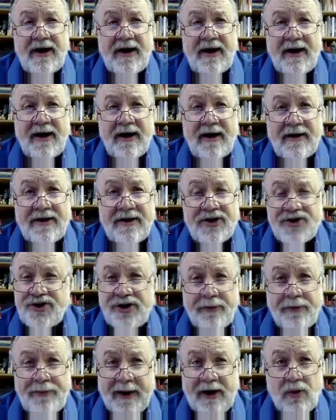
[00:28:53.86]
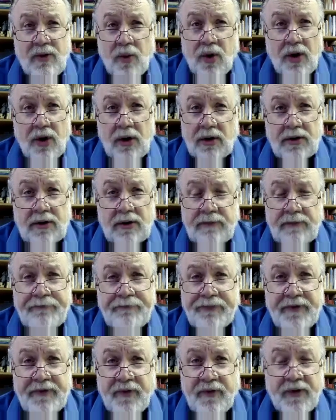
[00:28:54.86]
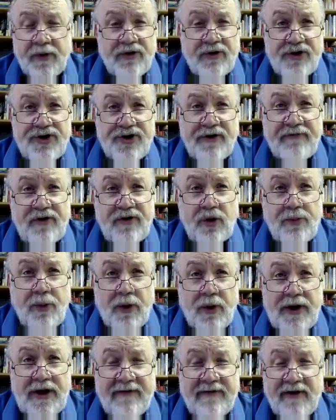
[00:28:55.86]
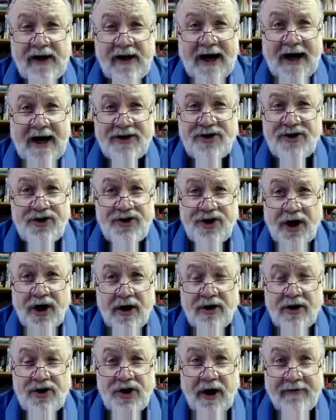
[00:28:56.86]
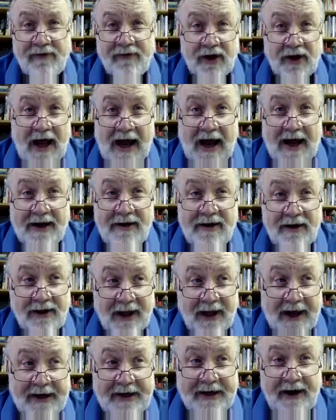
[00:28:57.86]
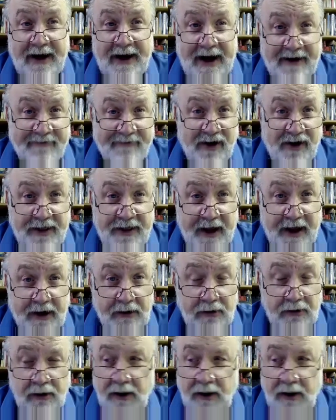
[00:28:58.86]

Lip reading: this is a big world. From a Christian viewpoint, even God's in charge of a lot, like everything.